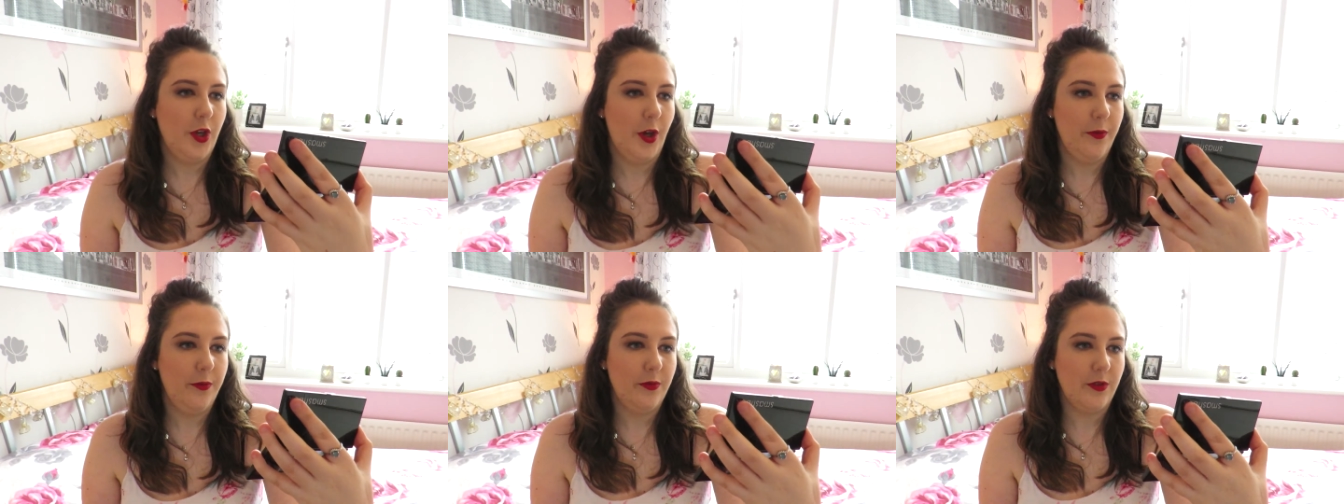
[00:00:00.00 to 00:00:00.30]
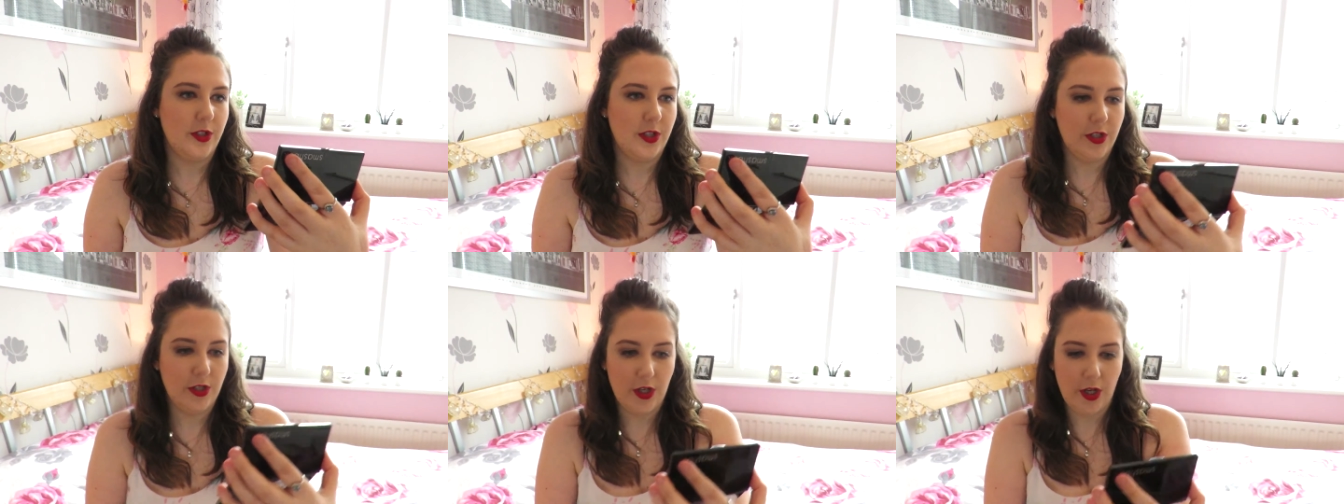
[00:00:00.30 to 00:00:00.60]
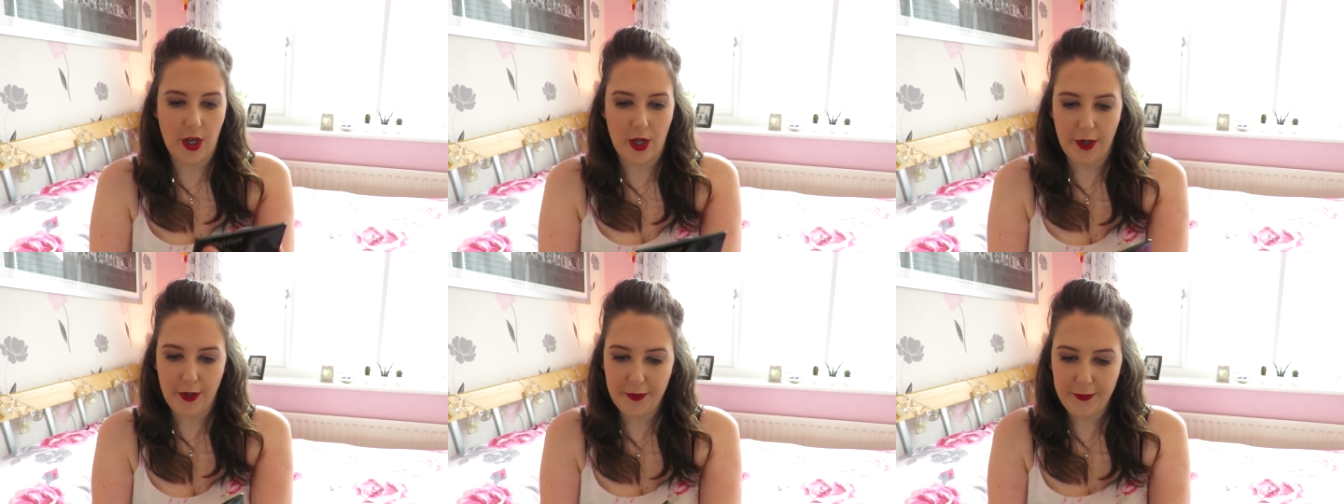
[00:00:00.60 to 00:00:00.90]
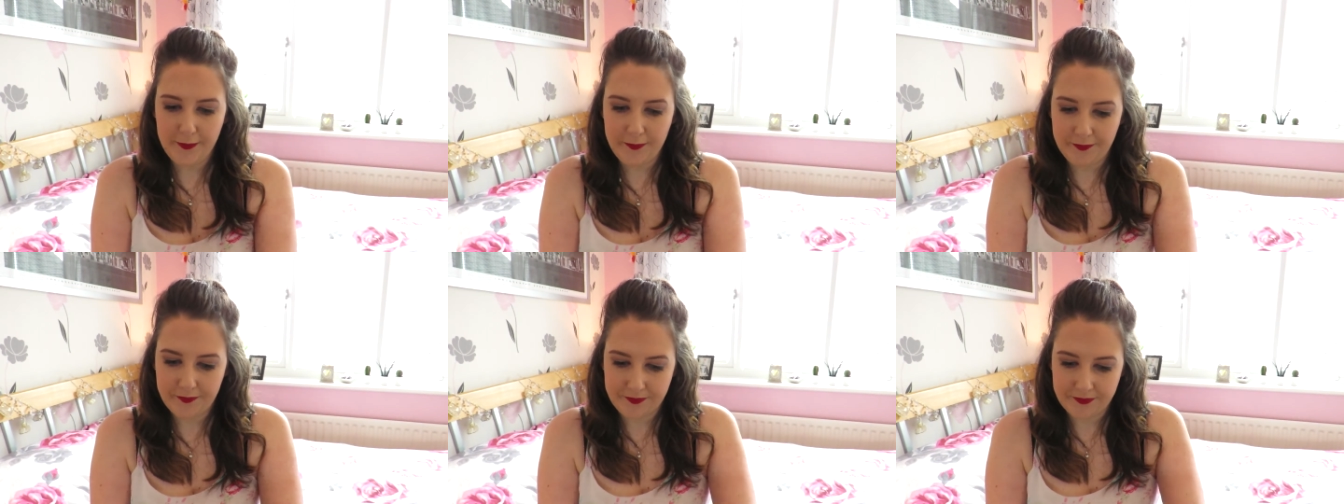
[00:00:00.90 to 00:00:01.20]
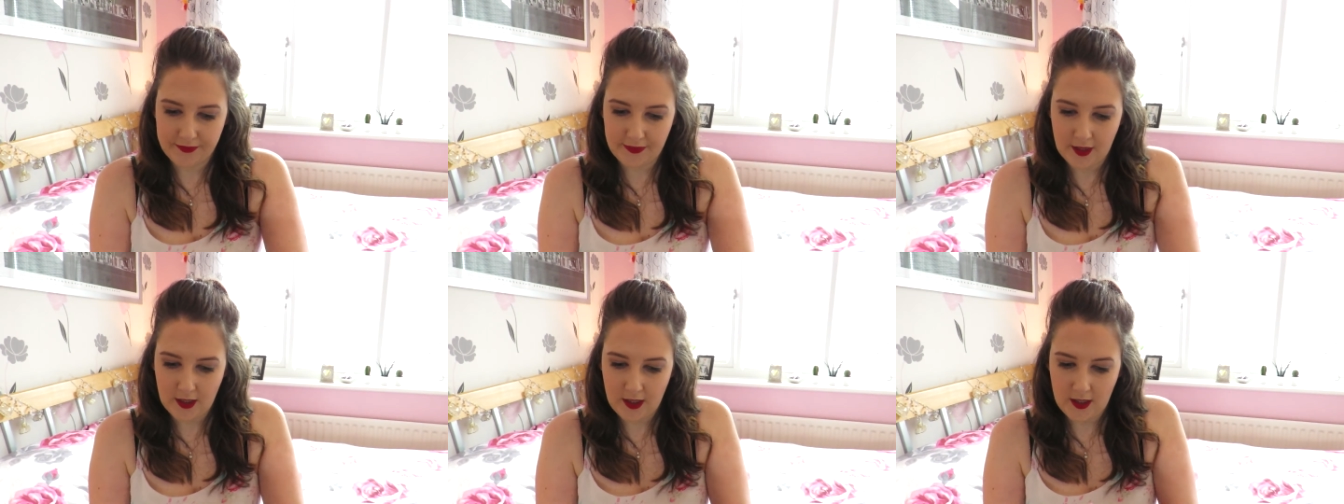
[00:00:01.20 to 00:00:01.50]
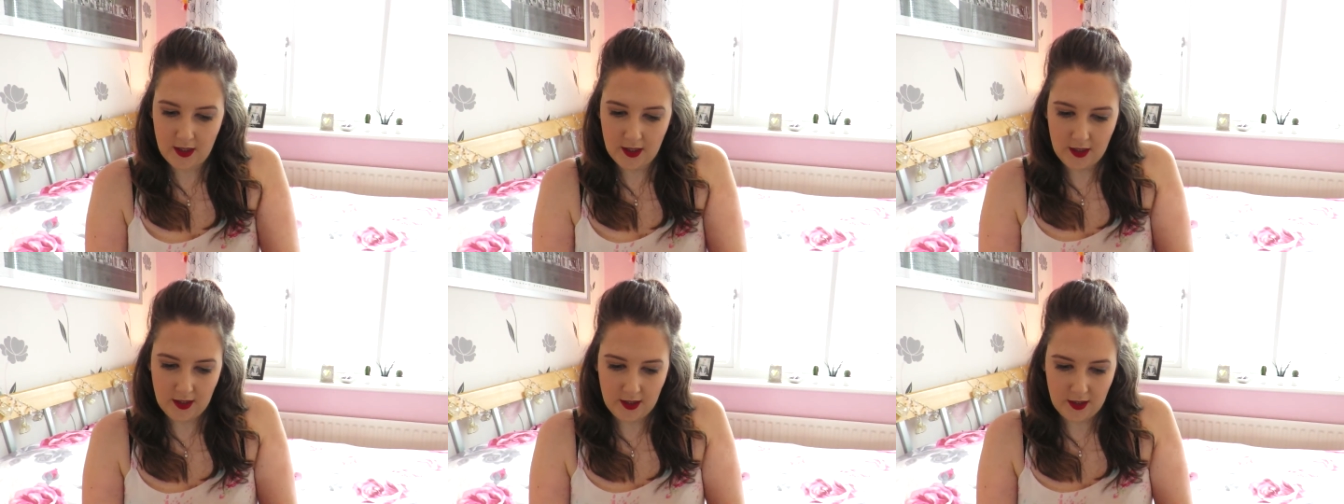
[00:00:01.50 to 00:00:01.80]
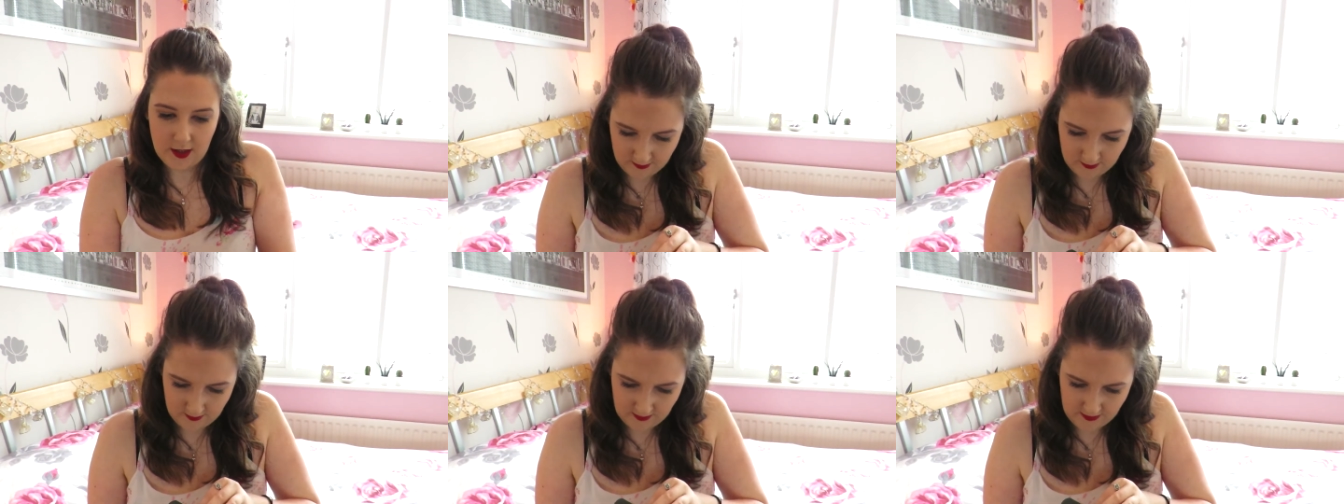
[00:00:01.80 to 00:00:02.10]
don't know.
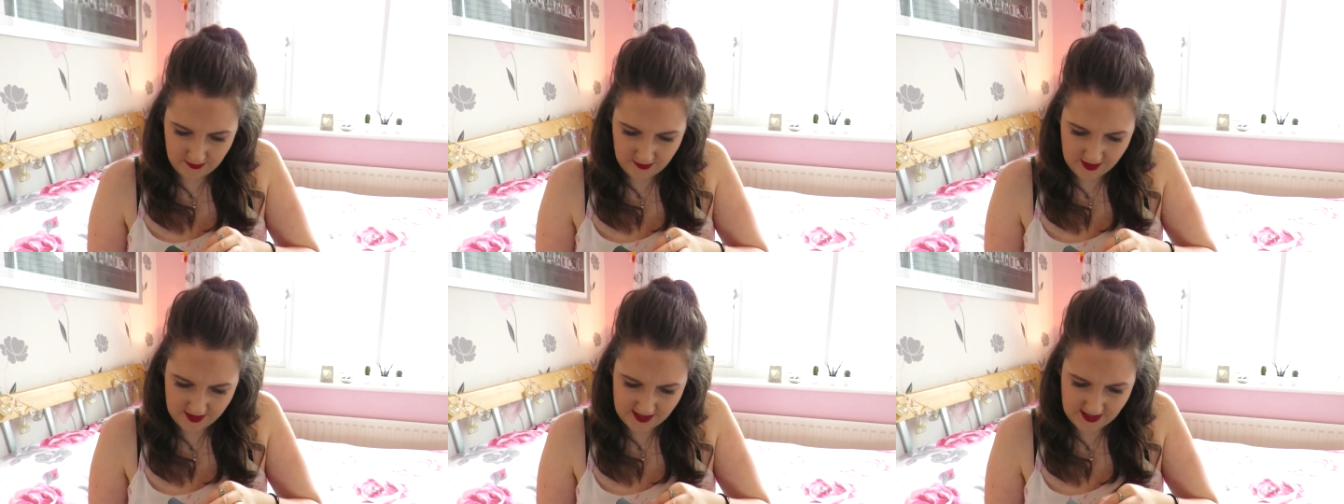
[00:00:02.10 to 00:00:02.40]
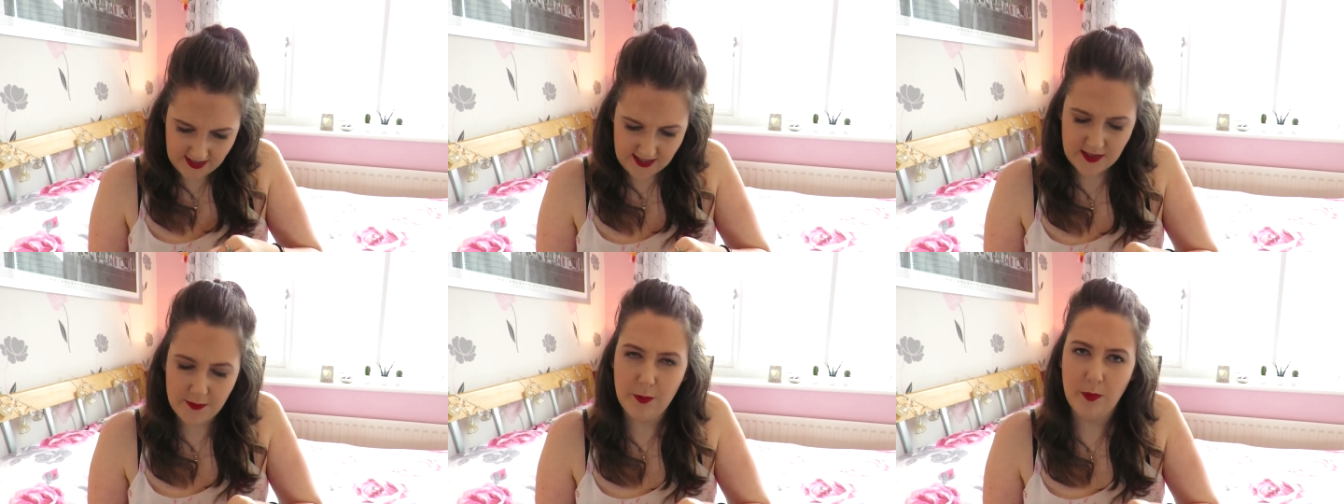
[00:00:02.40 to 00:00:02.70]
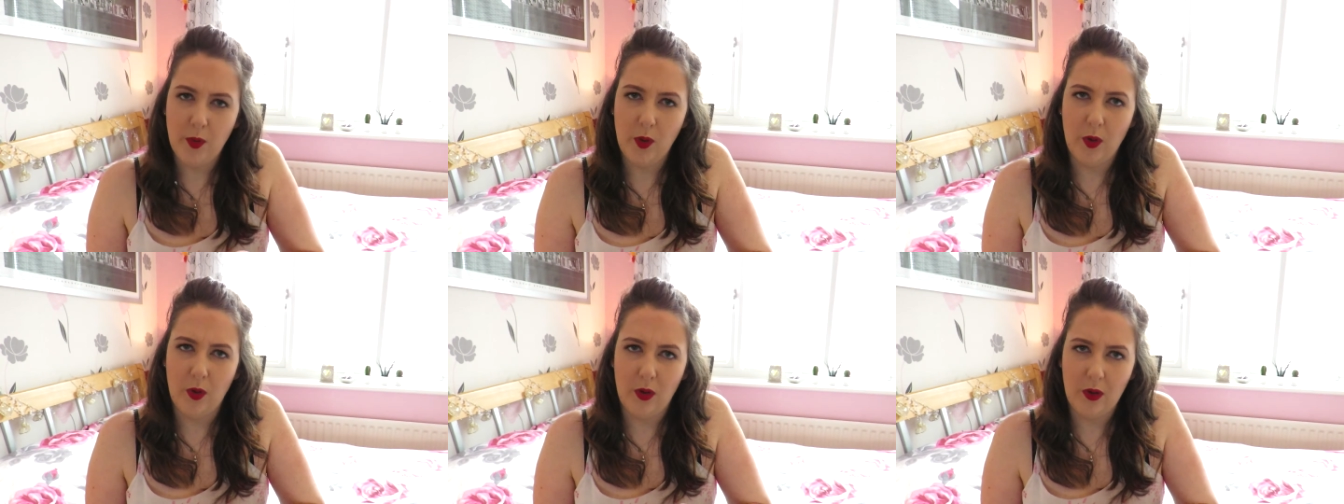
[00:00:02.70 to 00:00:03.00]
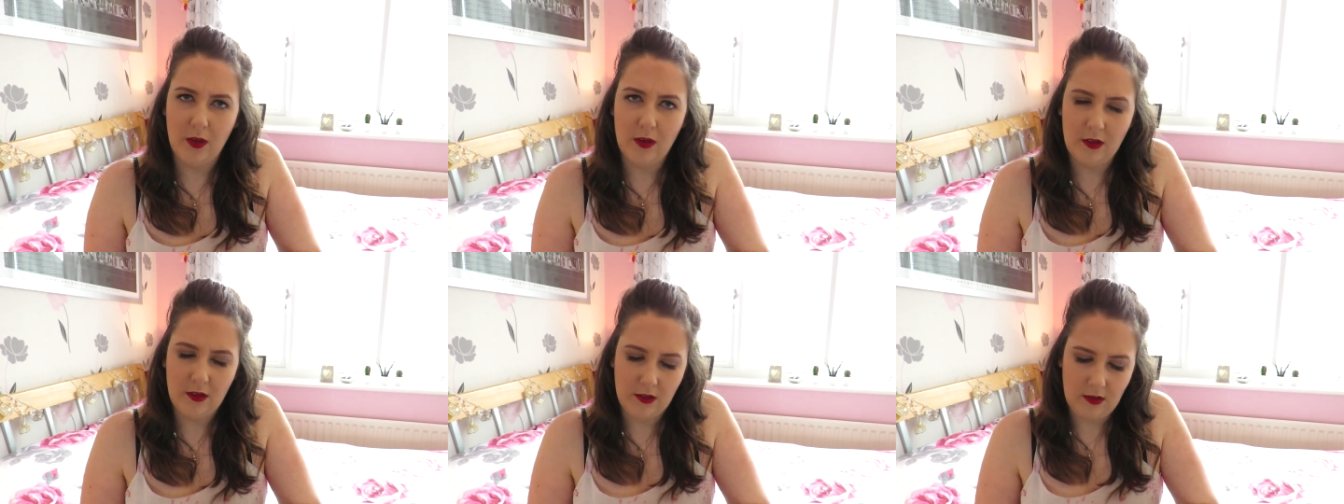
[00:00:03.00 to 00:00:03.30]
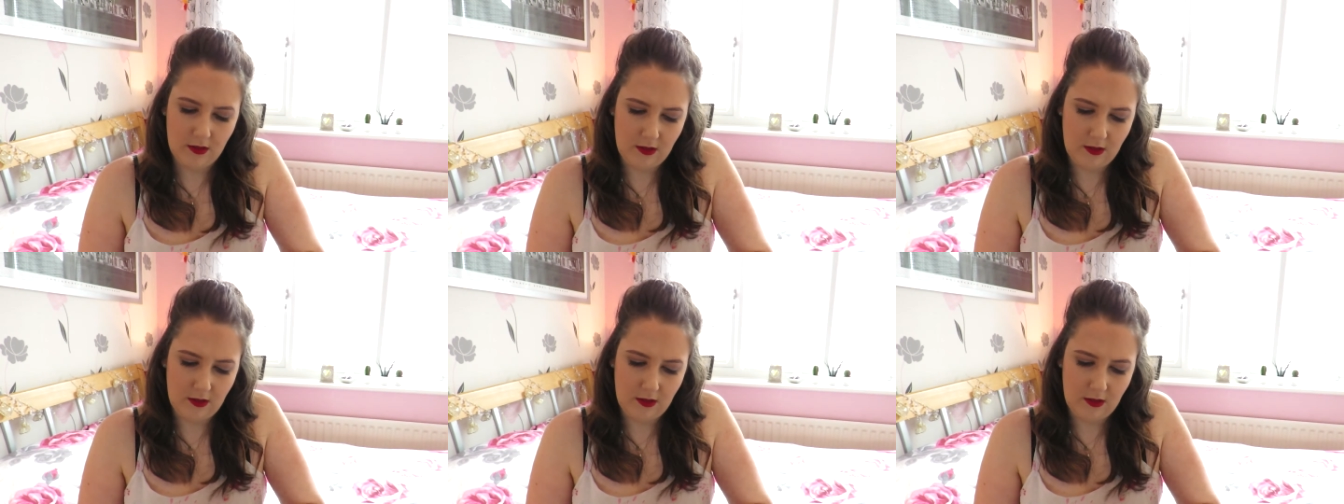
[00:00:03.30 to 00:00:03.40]
Feels like there's more.